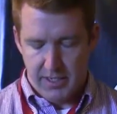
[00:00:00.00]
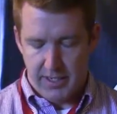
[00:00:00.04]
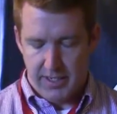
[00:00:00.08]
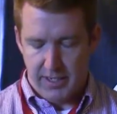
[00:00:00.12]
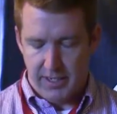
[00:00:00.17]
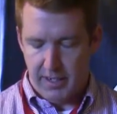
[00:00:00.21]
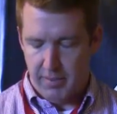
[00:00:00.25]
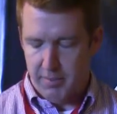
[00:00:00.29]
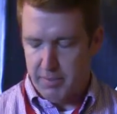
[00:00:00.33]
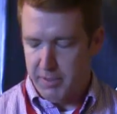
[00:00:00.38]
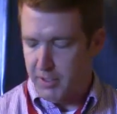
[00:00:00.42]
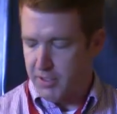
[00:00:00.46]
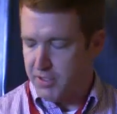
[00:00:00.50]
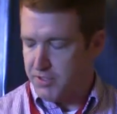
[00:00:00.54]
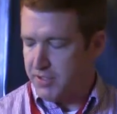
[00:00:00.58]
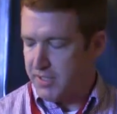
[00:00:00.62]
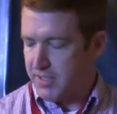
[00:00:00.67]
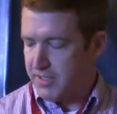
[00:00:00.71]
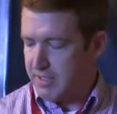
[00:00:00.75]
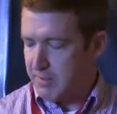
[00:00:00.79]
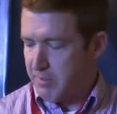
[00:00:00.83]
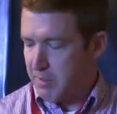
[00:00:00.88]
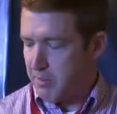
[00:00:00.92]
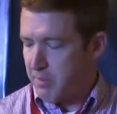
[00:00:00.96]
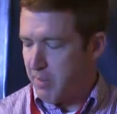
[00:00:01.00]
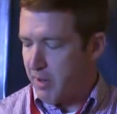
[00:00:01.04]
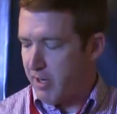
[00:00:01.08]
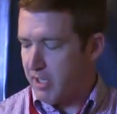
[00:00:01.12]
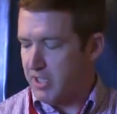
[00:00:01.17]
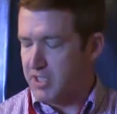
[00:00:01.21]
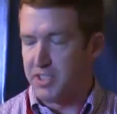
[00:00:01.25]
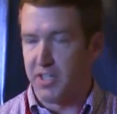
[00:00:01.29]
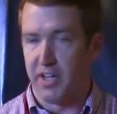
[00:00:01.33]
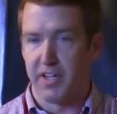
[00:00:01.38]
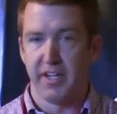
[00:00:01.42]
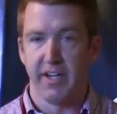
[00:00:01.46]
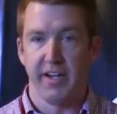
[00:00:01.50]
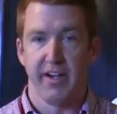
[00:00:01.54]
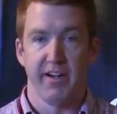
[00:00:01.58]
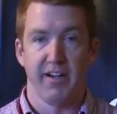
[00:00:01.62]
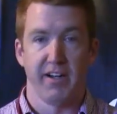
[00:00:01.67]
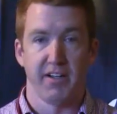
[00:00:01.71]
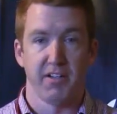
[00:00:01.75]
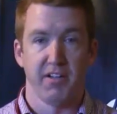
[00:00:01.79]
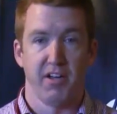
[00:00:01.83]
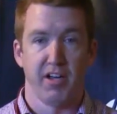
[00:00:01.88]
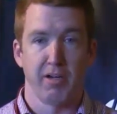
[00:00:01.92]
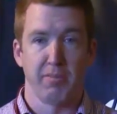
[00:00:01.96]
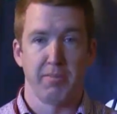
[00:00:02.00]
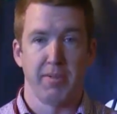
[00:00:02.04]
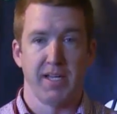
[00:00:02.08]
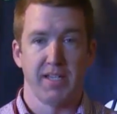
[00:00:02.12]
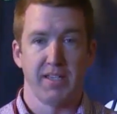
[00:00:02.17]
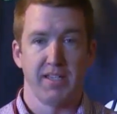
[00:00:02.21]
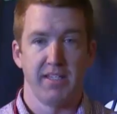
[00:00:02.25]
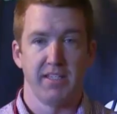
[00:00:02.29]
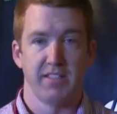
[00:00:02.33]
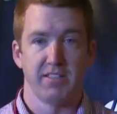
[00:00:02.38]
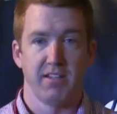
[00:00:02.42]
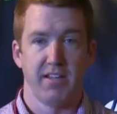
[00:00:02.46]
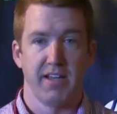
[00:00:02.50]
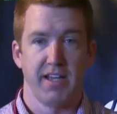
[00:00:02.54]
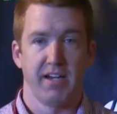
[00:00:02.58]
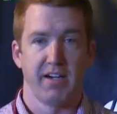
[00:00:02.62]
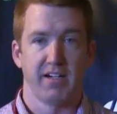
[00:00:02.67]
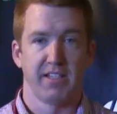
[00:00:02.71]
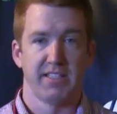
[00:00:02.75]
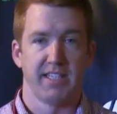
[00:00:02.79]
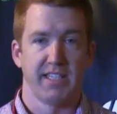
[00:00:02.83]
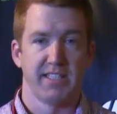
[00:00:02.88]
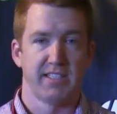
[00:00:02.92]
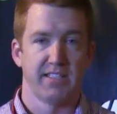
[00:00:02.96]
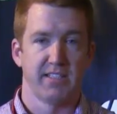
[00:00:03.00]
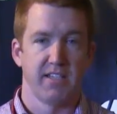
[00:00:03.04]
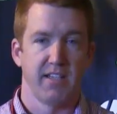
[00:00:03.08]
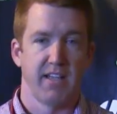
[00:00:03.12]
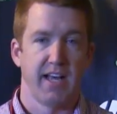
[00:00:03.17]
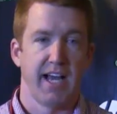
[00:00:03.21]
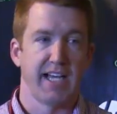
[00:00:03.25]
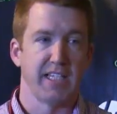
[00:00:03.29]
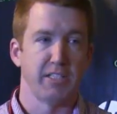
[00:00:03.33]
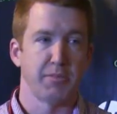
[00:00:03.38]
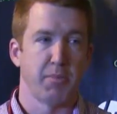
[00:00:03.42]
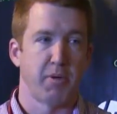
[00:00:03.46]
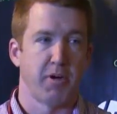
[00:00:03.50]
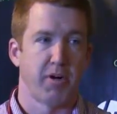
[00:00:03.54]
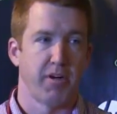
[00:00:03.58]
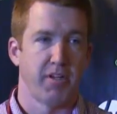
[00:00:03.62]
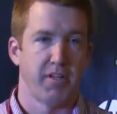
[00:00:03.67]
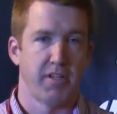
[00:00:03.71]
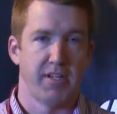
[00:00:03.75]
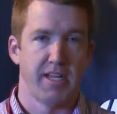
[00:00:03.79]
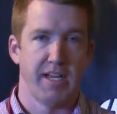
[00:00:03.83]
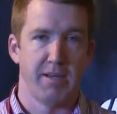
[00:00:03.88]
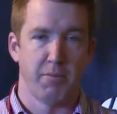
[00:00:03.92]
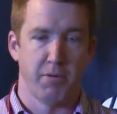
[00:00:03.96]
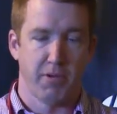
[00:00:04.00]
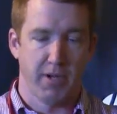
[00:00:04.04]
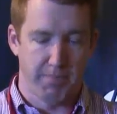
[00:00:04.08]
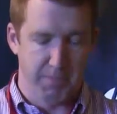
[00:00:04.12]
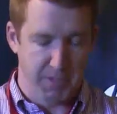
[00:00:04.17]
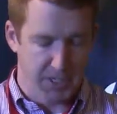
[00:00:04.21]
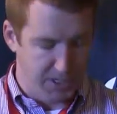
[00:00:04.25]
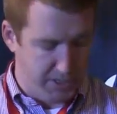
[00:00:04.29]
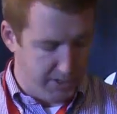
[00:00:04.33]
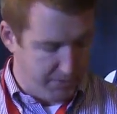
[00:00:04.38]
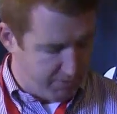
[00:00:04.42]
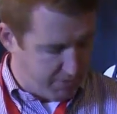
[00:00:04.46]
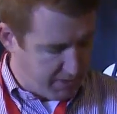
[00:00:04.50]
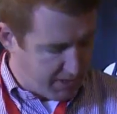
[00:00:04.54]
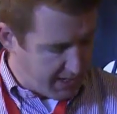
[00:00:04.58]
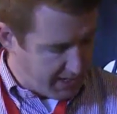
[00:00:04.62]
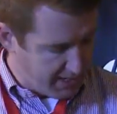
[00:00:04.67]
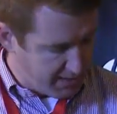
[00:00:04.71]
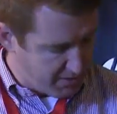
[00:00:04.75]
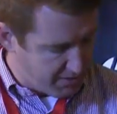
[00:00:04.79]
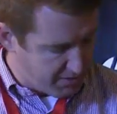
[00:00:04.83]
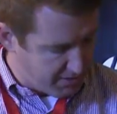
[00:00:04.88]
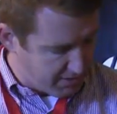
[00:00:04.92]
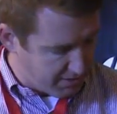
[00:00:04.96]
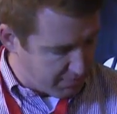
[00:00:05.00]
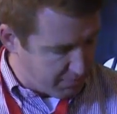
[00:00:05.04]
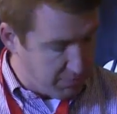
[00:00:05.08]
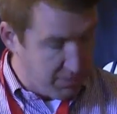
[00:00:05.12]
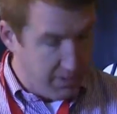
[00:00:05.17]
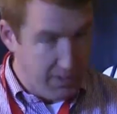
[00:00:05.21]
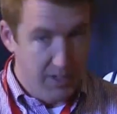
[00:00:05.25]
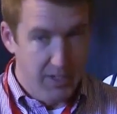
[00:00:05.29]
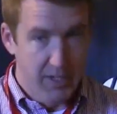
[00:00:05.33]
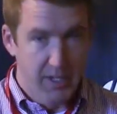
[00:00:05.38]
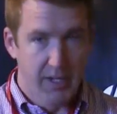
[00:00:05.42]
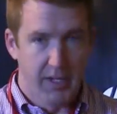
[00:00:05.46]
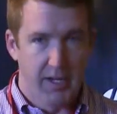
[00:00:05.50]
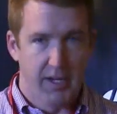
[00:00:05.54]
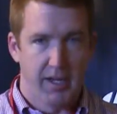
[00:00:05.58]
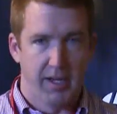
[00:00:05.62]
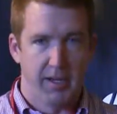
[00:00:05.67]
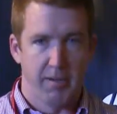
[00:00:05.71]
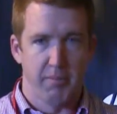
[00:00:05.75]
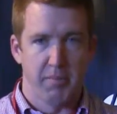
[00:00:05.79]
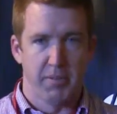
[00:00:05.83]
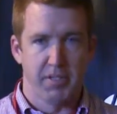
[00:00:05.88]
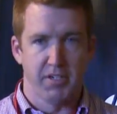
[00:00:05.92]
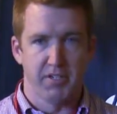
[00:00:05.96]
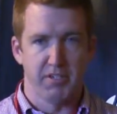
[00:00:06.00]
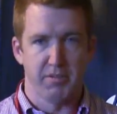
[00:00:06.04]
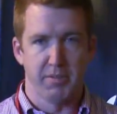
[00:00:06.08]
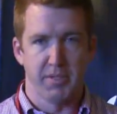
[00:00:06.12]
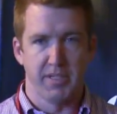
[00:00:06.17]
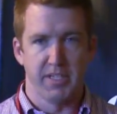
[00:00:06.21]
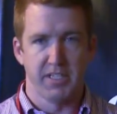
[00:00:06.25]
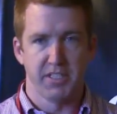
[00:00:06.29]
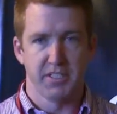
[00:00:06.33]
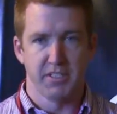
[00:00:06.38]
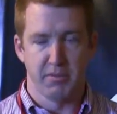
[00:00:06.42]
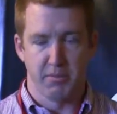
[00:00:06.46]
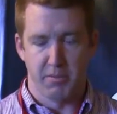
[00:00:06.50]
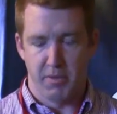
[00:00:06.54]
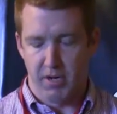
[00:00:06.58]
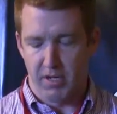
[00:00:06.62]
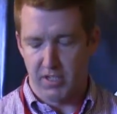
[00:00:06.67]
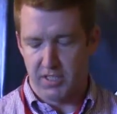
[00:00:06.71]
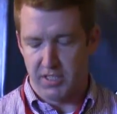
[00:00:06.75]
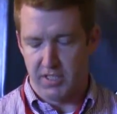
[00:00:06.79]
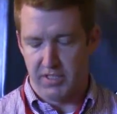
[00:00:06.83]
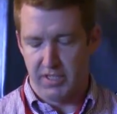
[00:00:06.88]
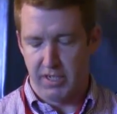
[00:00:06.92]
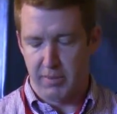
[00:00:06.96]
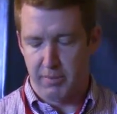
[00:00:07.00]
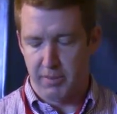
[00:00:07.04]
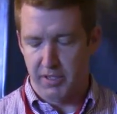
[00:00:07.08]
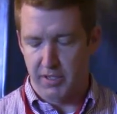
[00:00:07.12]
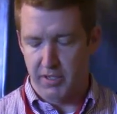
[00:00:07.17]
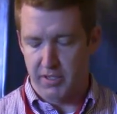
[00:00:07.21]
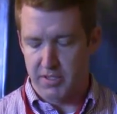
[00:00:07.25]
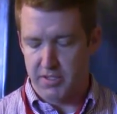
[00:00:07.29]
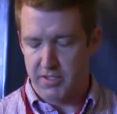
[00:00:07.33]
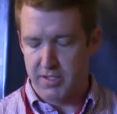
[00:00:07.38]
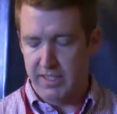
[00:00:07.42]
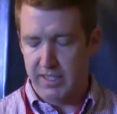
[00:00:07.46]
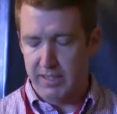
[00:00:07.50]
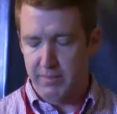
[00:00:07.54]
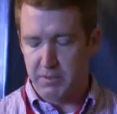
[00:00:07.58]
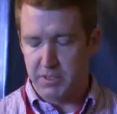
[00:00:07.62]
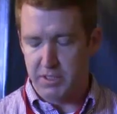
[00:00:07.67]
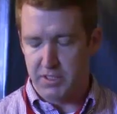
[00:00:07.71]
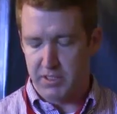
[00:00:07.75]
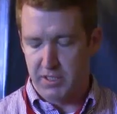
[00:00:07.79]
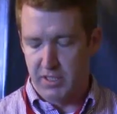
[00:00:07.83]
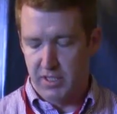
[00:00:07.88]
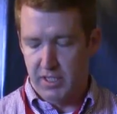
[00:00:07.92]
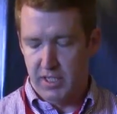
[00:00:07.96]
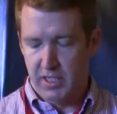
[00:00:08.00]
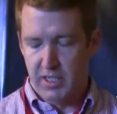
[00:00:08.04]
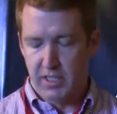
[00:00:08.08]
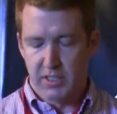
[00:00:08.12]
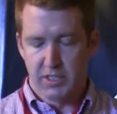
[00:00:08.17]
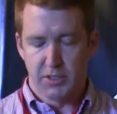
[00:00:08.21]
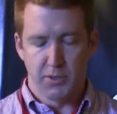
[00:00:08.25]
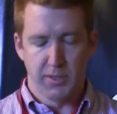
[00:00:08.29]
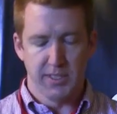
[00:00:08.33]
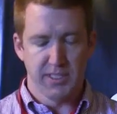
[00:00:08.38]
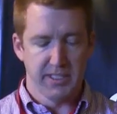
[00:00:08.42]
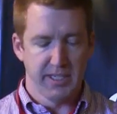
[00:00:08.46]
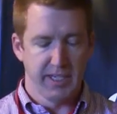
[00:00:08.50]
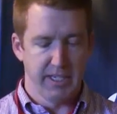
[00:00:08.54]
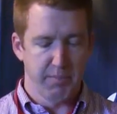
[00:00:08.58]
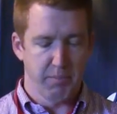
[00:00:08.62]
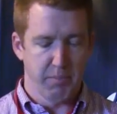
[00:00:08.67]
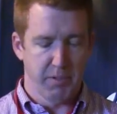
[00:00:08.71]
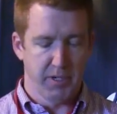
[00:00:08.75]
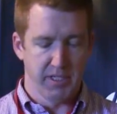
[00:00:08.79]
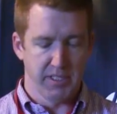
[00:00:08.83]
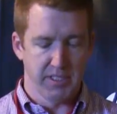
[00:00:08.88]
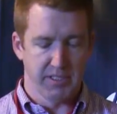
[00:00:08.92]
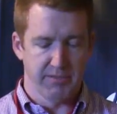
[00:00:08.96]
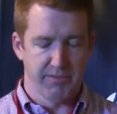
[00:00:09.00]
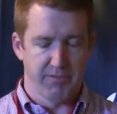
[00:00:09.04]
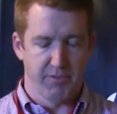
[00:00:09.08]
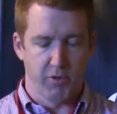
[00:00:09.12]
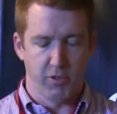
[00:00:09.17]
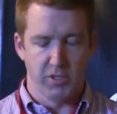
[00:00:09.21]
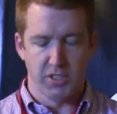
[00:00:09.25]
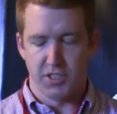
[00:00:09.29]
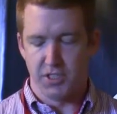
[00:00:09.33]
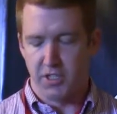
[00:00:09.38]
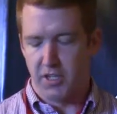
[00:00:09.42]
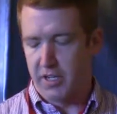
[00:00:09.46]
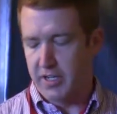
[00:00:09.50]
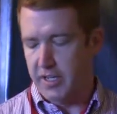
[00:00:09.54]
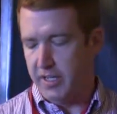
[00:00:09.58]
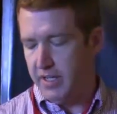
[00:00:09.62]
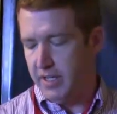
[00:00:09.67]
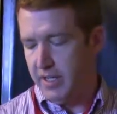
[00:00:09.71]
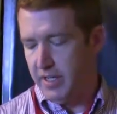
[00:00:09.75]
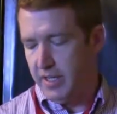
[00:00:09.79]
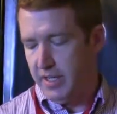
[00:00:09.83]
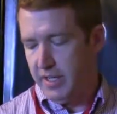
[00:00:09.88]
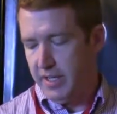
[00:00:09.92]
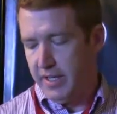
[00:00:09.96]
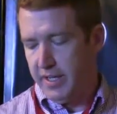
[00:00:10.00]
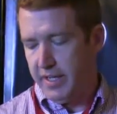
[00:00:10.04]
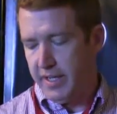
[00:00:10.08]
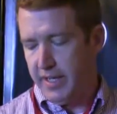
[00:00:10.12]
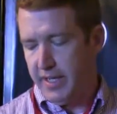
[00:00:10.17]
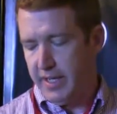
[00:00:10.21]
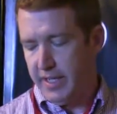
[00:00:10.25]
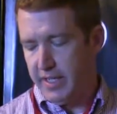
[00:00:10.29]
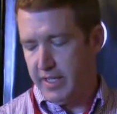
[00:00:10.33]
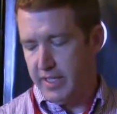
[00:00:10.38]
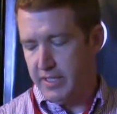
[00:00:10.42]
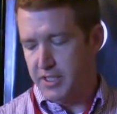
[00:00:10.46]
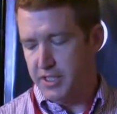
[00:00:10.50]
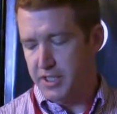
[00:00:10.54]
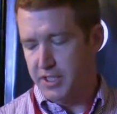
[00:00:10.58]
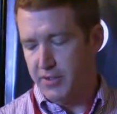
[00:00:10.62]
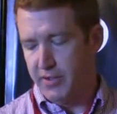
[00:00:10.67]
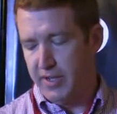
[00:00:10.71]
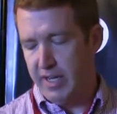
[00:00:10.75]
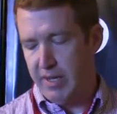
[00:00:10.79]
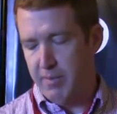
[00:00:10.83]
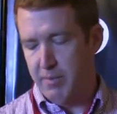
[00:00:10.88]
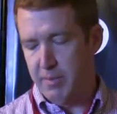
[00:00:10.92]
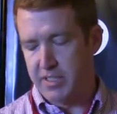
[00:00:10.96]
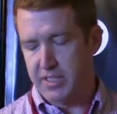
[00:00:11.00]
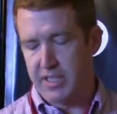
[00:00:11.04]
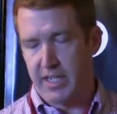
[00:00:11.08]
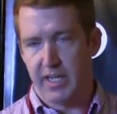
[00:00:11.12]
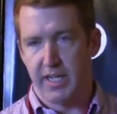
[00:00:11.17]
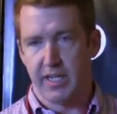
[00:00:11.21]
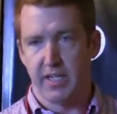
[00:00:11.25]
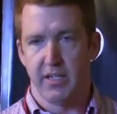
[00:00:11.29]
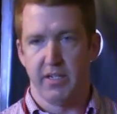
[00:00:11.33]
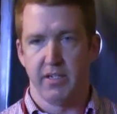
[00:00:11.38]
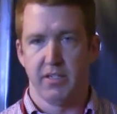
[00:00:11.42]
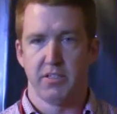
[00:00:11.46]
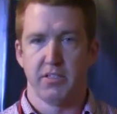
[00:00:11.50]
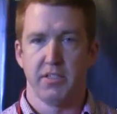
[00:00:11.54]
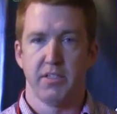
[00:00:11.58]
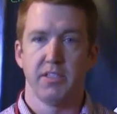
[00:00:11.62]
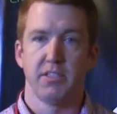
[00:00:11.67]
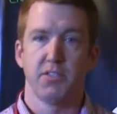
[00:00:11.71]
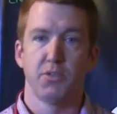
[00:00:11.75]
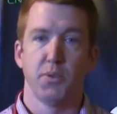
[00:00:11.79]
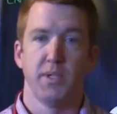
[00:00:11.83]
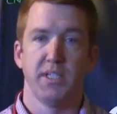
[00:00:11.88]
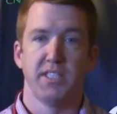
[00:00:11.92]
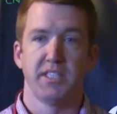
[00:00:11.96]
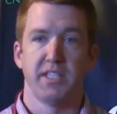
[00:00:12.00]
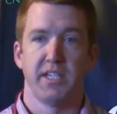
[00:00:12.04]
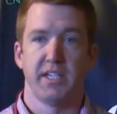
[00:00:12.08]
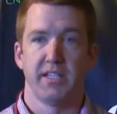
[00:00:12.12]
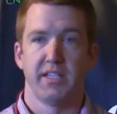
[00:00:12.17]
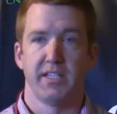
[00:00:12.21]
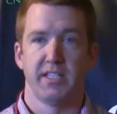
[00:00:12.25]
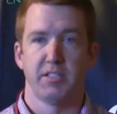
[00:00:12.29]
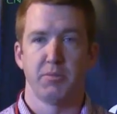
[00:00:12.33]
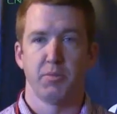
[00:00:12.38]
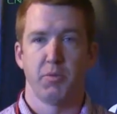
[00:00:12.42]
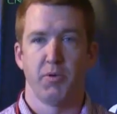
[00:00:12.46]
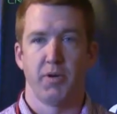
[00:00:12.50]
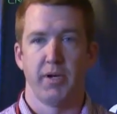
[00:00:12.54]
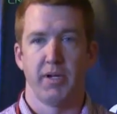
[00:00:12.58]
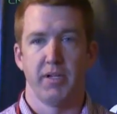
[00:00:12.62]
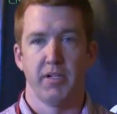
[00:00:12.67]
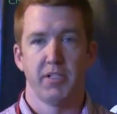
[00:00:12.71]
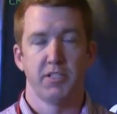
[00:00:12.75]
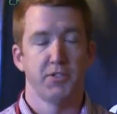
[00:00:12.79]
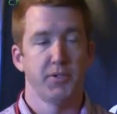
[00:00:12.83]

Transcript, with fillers: Um, you can see some of the marks on here, and I'll talk about these later because that's the last part of the demo. I'm not sure if you can see them, uh, um, but there's some additional marks on there. But you can see I'm just twisting it, putting some force on it, and, and showing how much I can twist it at this point.